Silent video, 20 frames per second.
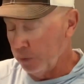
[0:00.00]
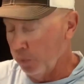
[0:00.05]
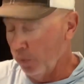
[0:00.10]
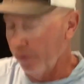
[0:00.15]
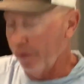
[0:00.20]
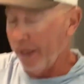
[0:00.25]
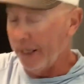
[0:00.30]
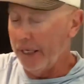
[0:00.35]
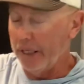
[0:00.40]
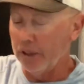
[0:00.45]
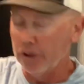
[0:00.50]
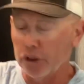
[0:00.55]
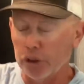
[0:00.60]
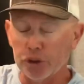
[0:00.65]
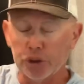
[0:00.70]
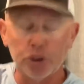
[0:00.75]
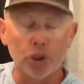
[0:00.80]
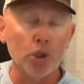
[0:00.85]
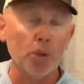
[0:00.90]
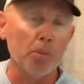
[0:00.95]
one right here is a
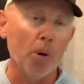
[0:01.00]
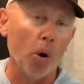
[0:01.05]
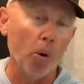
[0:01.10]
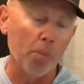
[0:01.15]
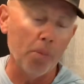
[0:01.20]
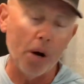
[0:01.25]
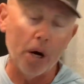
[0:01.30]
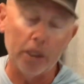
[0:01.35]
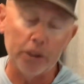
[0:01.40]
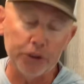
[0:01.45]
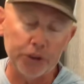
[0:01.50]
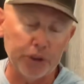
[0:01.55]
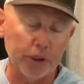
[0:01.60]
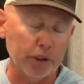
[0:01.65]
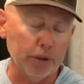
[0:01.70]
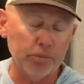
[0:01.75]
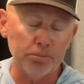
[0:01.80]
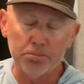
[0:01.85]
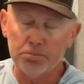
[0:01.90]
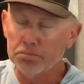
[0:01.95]
Zoom Old Monster.